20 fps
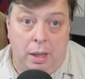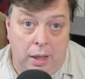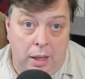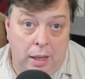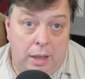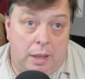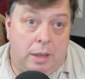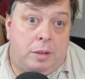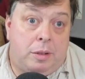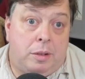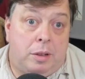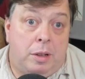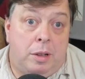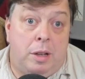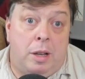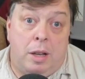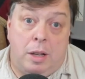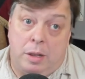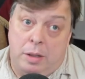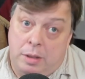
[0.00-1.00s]
It
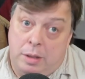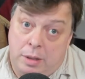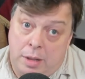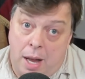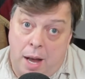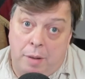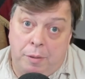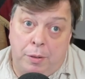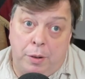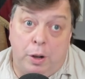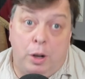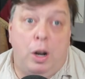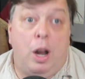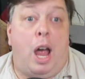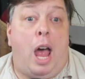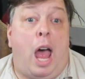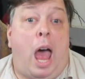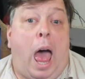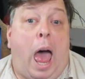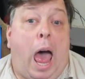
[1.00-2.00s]
never
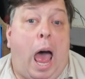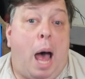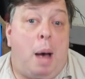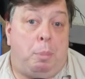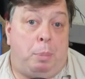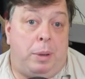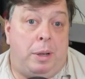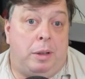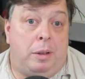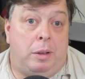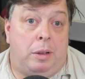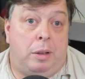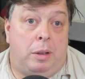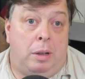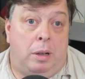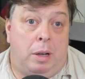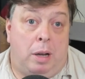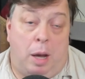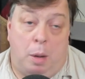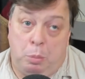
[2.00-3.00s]
happened.
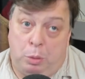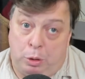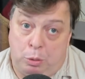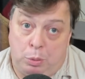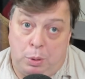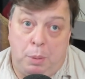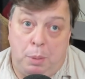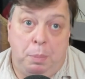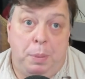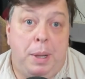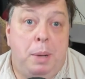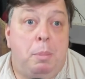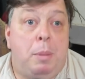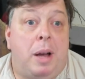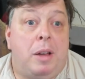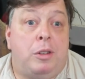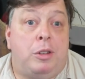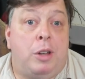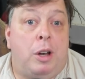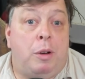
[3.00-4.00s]
I'm going to repeat
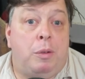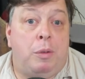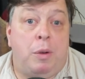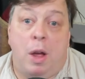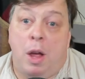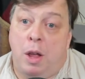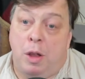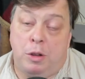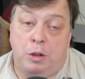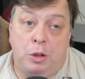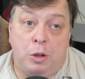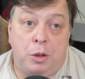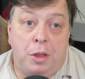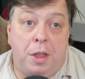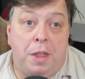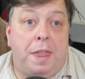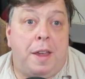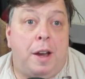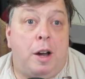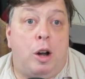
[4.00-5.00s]
myself so
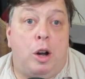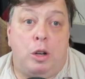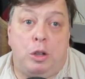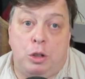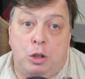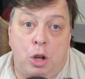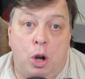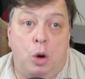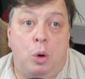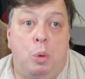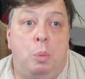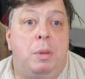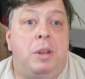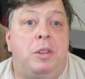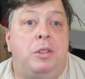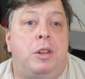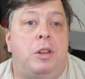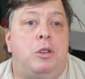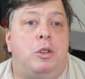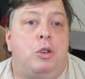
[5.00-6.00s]
that there are no
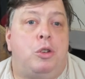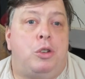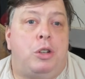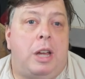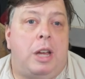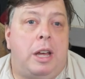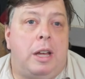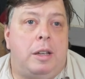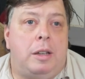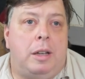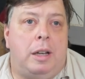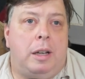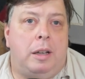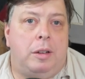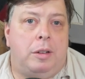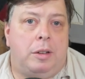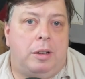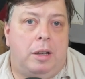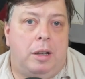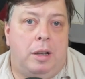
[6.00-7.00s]

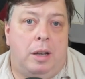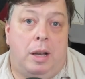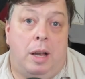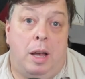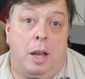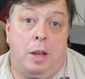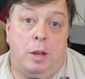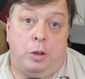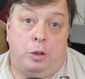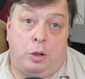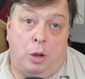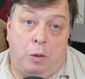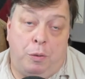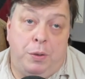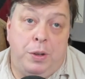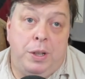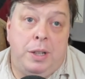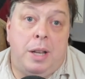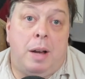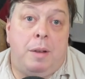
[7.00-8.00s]
misunderstandings.
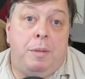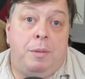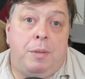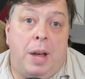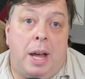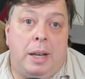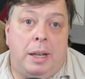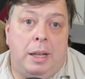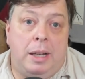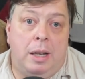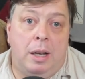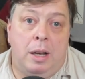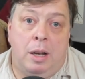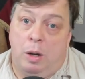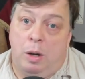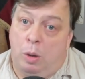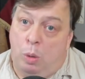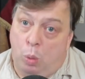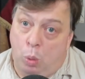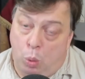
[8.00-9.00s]
Sophie Nomvete,
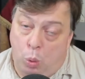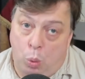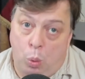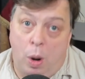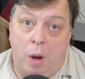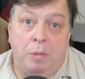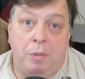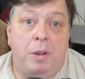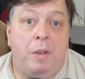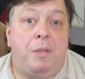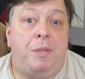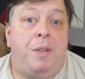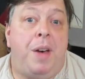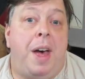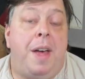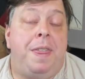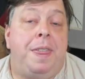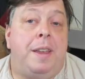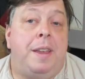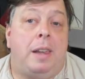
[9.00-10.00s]
or whoever
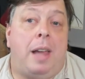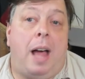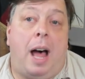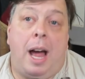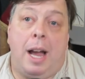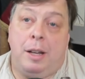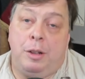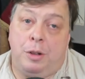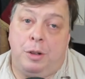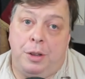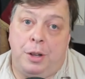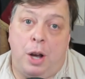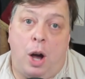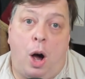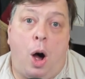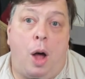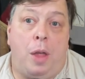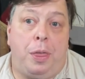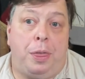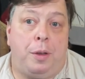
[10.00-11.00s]
fed the line to the
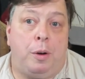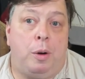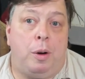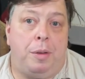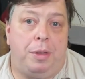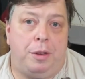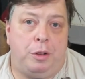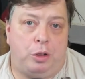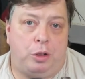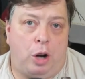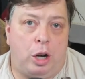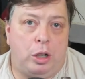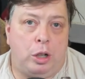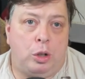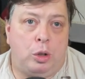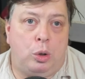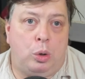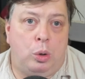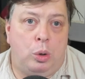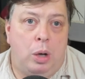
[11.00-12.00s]
author of this
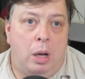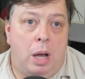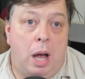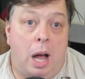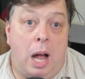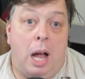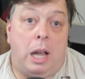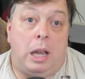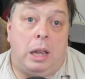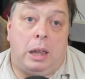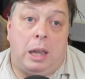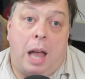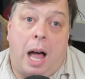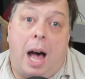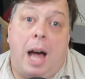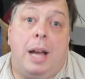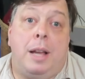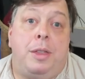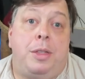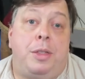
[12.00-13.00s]
article,
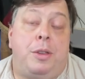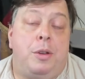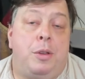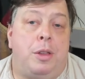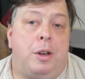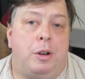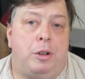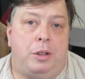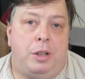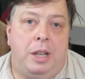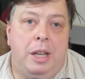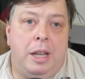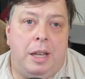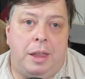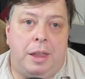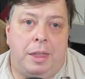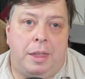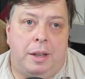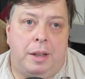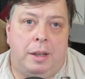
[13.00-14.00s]
lied through their
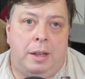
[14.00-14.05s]
teeth.